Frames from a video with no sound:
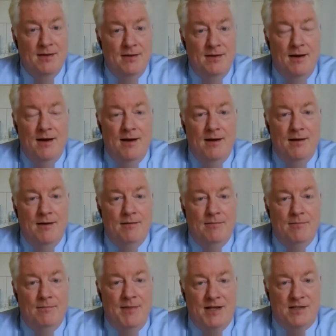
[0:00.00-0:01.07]
Yeah.
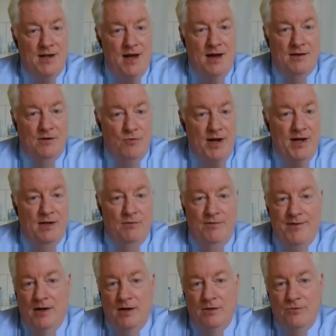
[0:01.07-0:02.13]
That's not great. We've
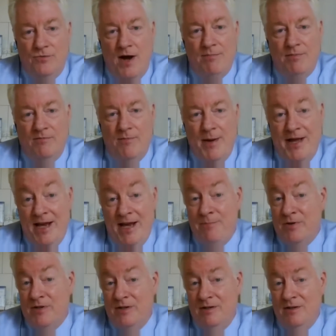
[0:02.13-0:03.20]
had a drop of about
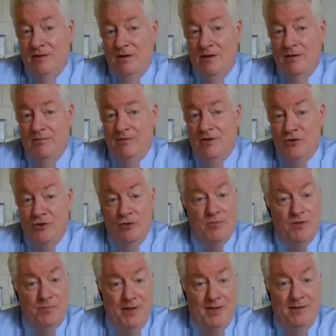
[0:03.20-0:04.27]
8% of consumer
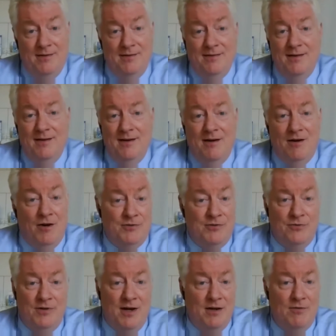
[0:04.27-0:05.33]
spending, also
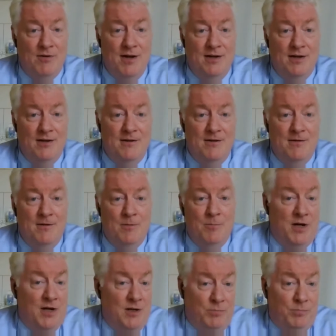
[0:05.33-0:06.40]
not great.
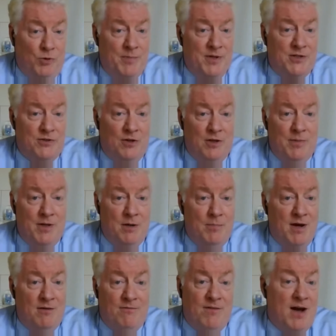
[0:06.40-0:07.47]
But unemployment's only been
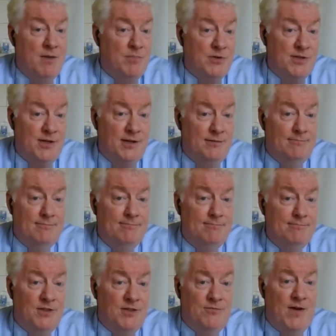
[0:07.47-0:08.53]
about 5%.
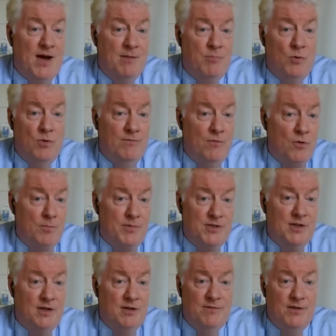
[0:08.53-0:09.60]
It's 5.4%
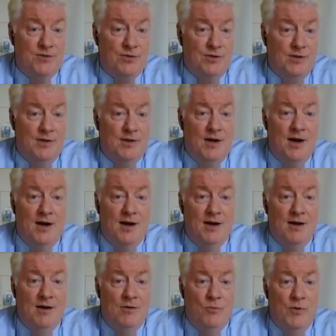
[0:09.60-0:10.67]
officially,
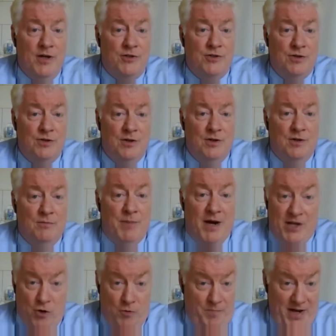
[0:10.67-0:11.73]
which by
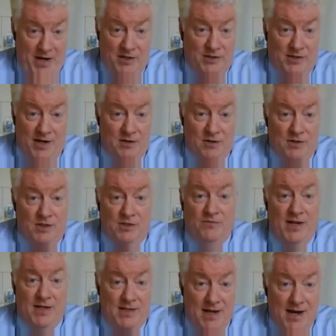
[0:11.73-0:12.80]
European standards is
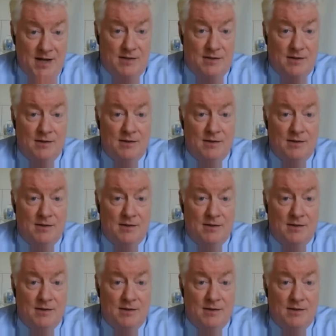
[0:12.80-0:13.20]
fantastic.